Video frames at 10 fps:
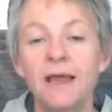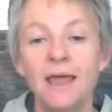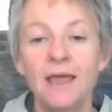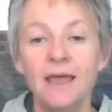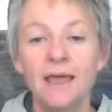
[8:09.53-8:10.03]

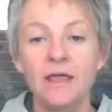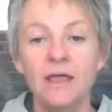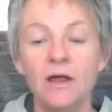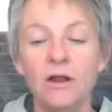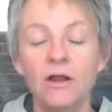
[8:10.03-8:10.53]

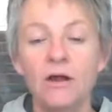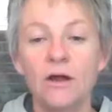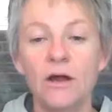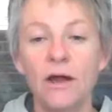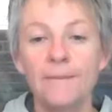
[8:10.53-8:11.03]

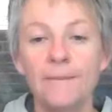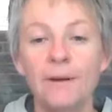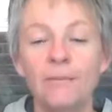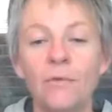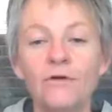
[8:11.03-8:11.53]

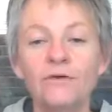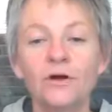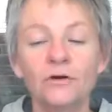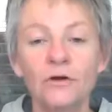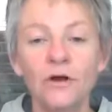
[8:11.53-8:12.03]
more of a
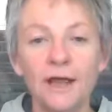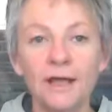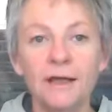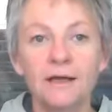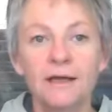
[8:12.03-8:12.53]

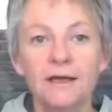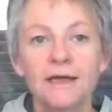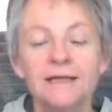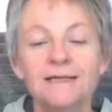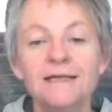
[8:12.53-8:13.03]
chronic
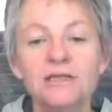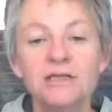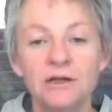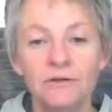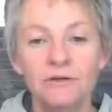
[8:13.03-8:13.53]

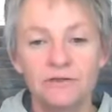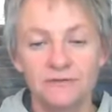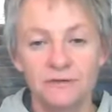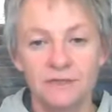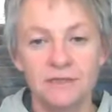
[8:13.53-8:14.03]

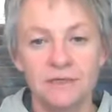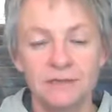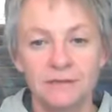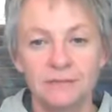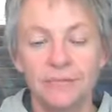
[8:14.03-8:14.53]
degenerative
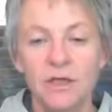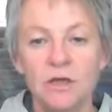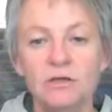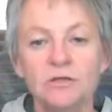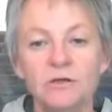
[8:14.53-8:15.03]
disease.
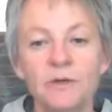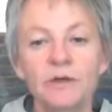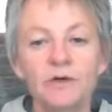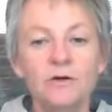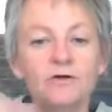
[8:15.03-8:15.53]
So
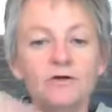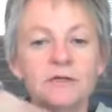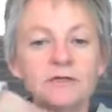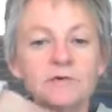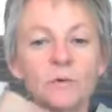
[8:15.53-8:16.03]
because
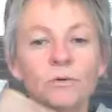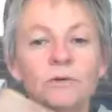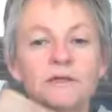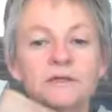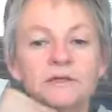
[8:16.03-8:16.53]
there's
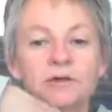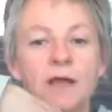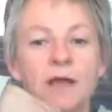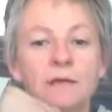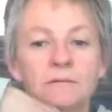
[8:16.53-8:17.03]
all this
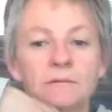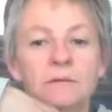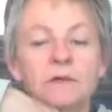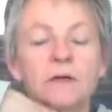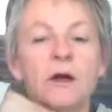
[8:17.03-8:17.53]
strain
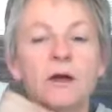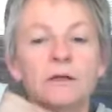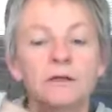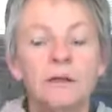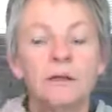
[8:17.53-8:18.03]

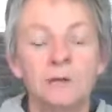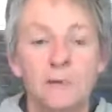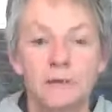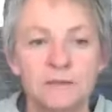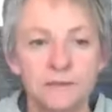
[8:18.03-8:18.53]
on the
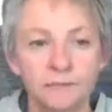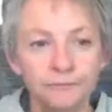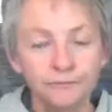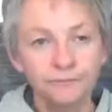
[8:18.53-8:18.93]
ligament,